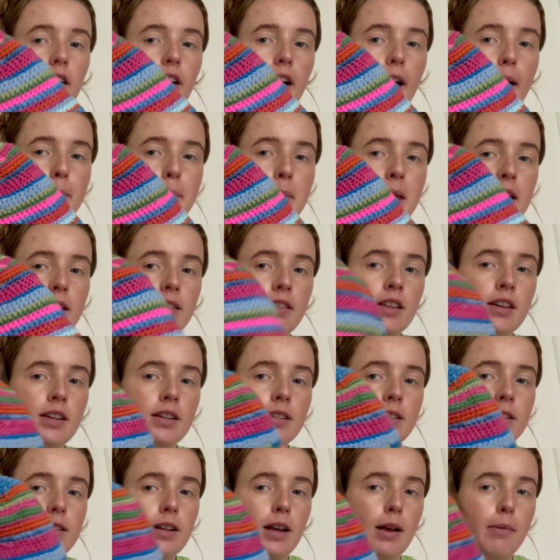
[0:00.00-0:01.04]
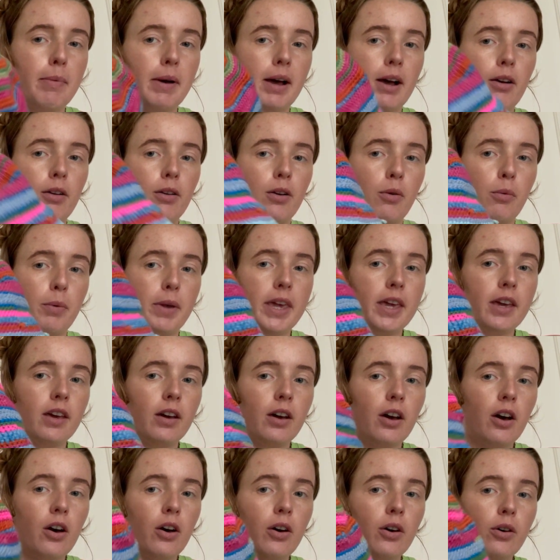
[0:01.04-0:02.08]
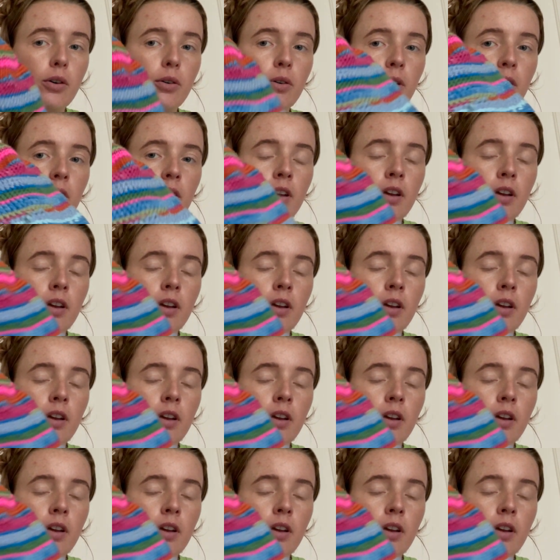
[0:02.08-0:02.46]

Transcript: I made this about a week ago.